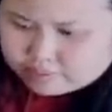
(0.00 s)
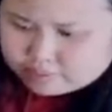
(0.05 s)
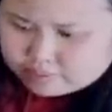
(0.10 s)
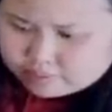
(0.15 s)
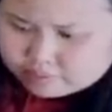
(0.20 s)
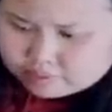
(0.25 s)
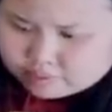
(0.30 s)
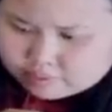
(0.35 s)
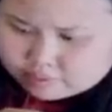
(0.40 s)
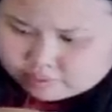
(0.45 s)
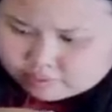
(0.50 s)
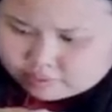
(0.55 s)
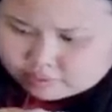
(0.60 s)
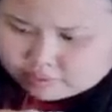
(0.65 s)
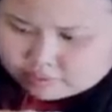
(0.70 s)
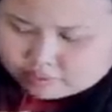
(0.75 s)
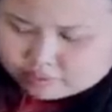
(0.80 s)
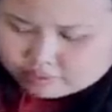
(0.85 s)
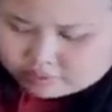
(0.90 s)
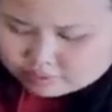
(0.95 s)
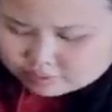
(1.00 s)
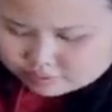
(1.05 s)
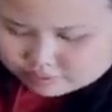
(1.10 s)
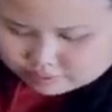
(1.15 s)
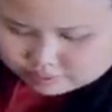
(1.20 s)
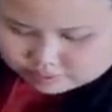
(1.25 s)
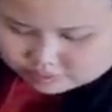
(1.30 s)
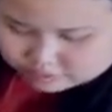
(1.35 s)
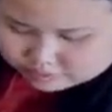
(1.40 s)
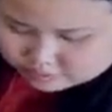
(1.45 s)

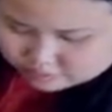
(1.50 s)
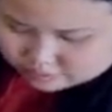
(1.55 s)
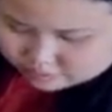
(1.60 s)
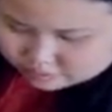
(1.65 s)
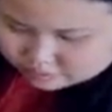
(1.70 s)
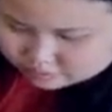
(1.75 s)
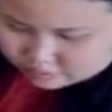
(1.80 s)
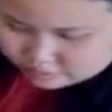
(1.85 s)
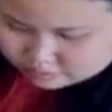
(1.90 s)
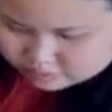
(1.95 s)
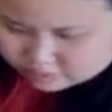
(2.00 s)
(no one is talking)